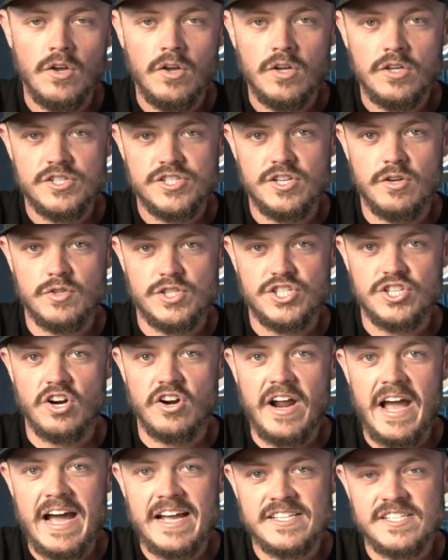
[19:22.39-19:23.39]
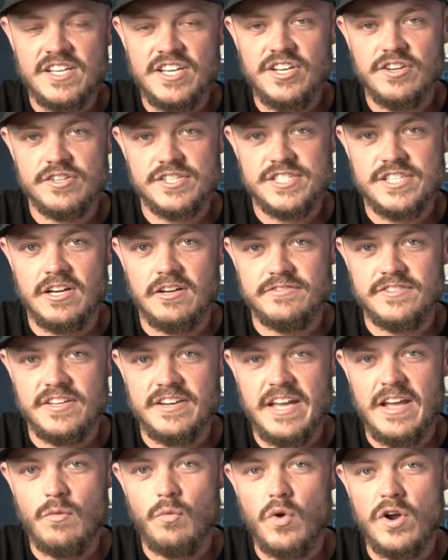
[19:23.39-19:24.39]
So start asking yourself
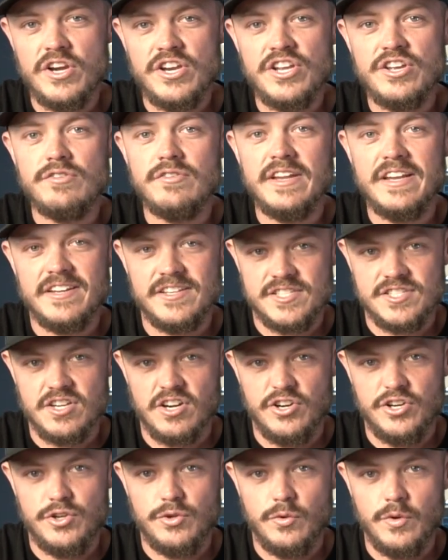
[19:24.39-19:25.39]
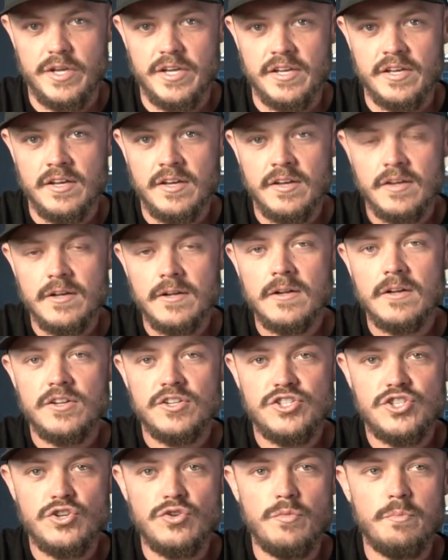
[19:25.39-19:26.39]
today, what do you need to start doing
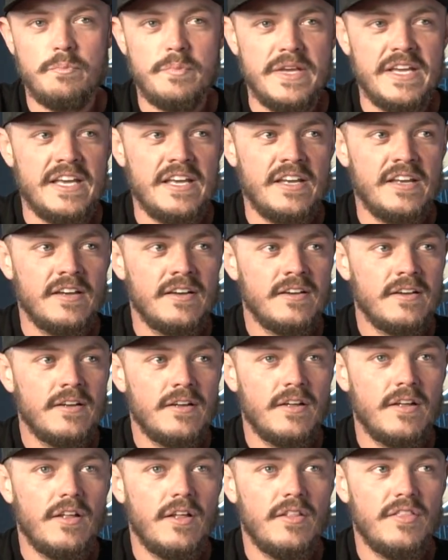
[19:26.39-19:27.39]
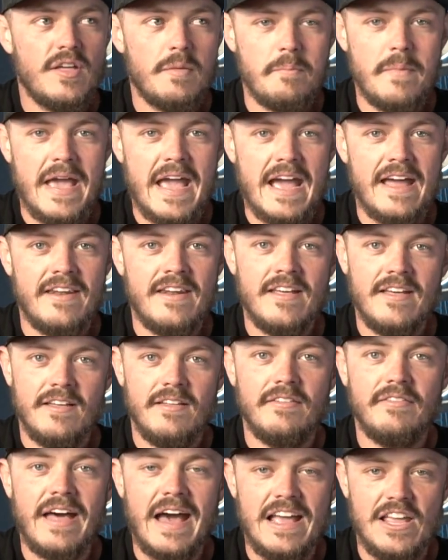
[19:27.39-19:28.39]
to be the man
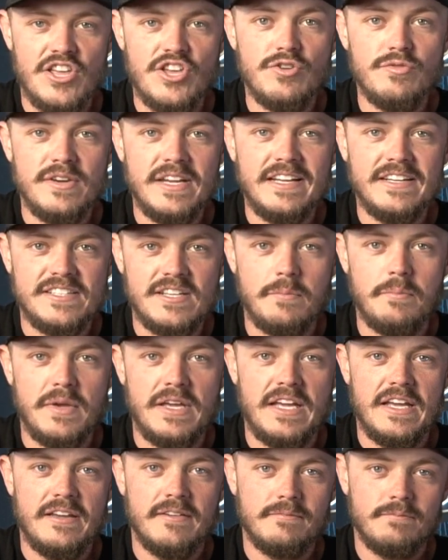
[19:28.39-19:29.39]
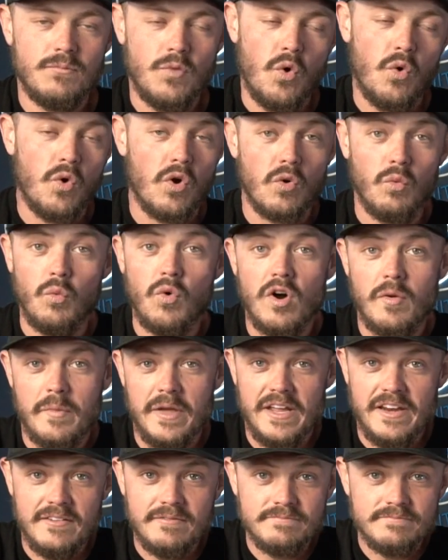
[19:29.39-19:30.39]
that you need to be, or
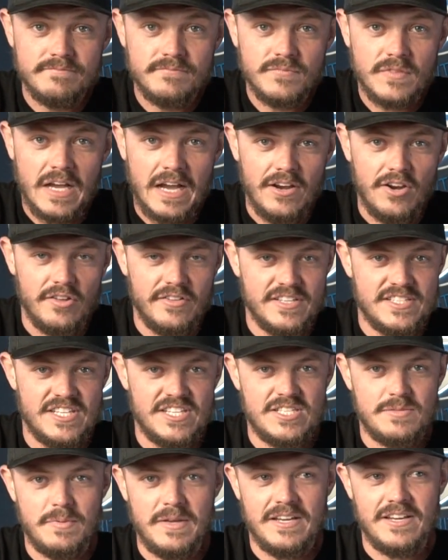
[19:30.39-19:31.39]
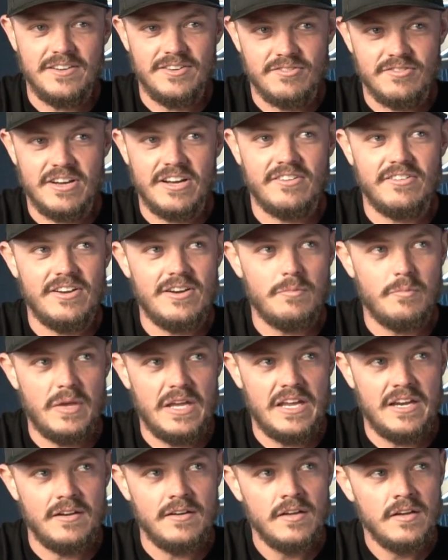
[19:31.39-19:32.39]
woman? I know this is speaking directly to
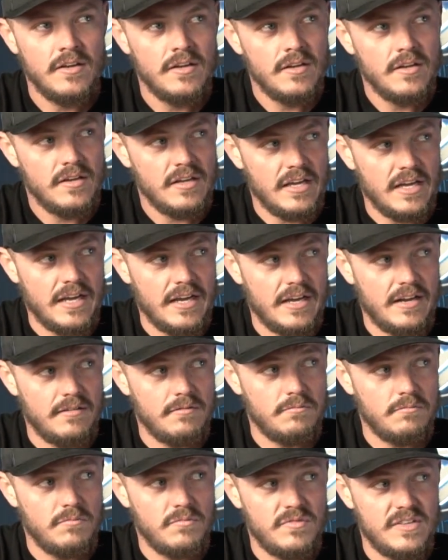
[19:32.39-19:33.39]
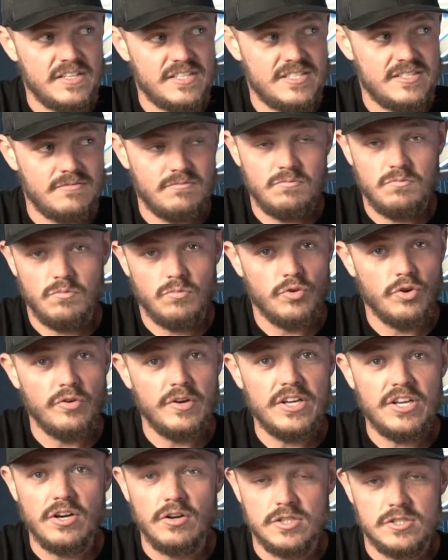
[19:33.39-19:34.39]
men, and this
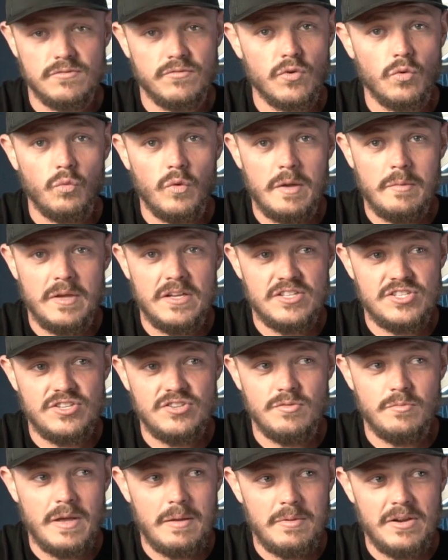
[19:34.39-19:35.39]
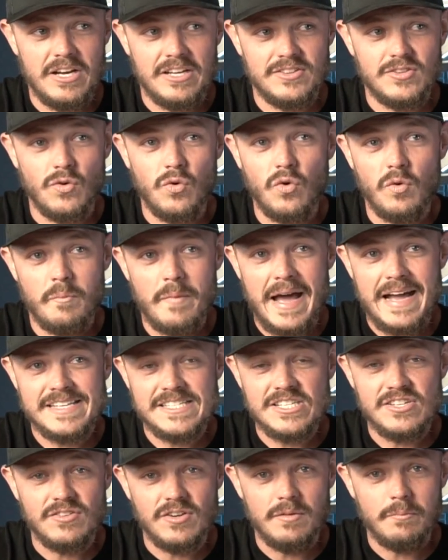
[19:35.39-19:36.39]
really goes for women too. Maybe not the whole
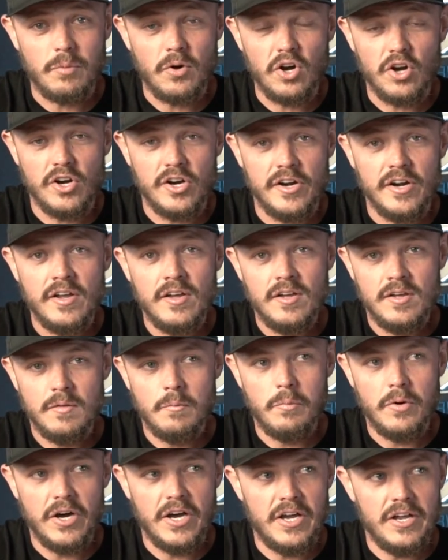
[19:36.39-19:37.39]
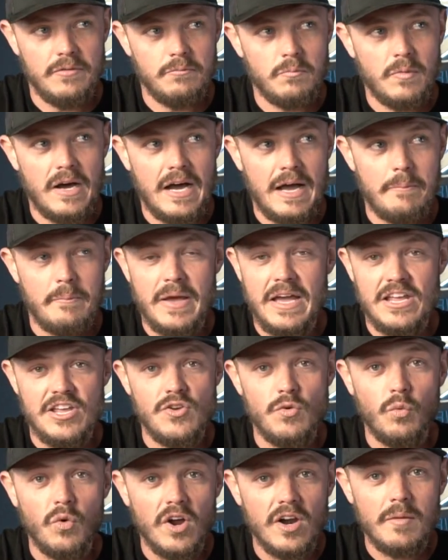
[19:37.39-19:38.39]
masculine part, but I bet
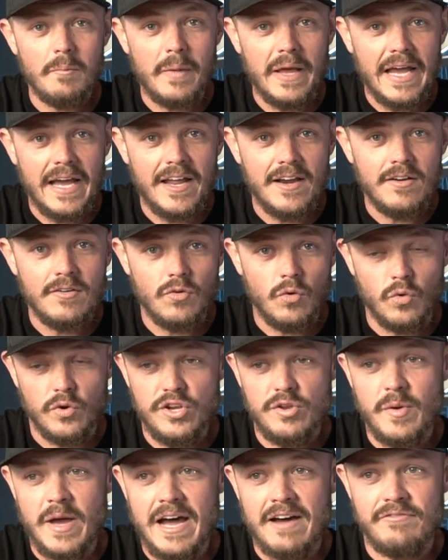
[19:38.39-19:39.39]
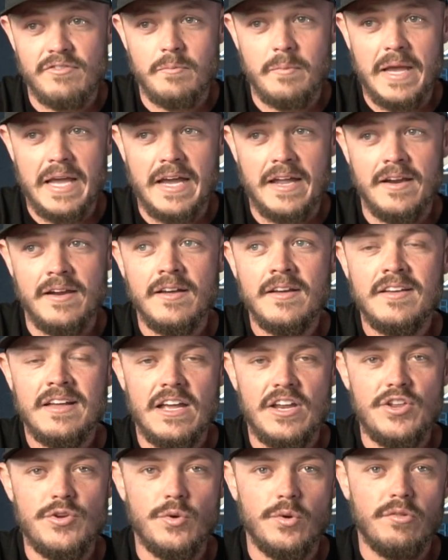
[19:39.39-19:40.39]
you want a man, or you have a man,
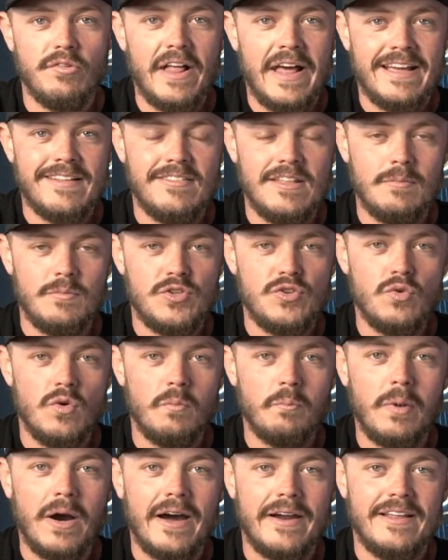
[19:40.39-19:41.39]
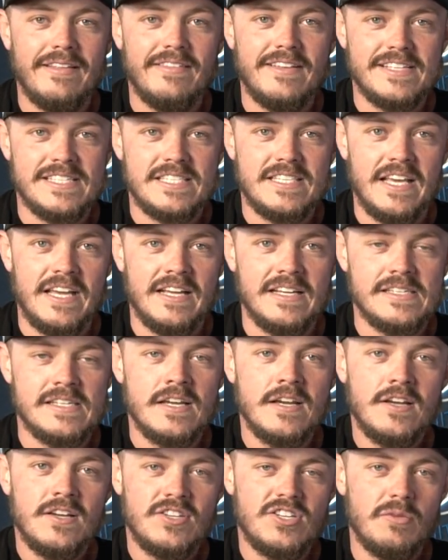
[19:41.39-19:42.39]
and you would like them to embody these things,
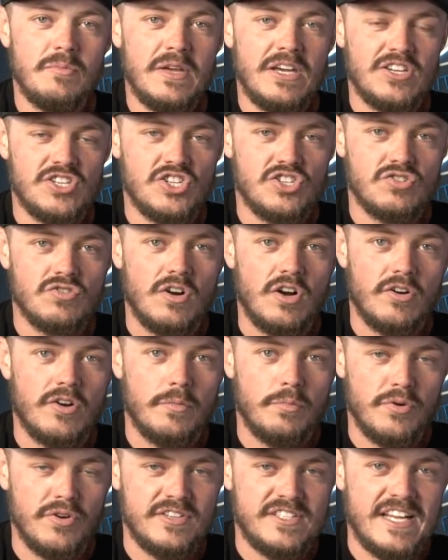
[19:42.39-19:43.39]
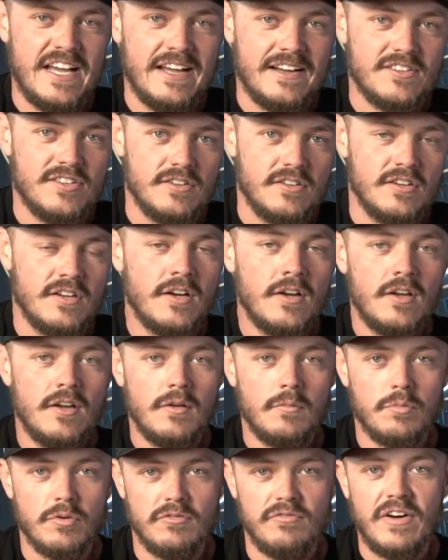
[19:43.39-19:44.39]
to be a stronger protector,
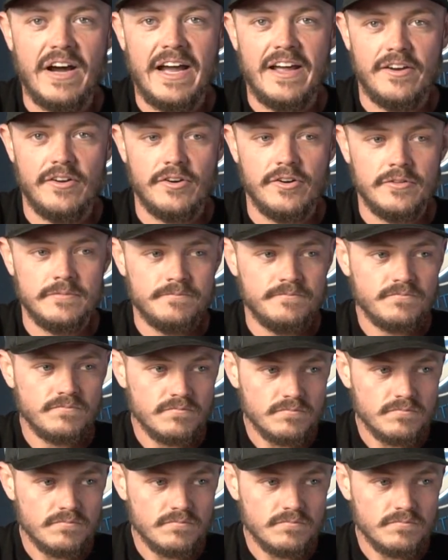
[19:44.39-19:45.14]
provider,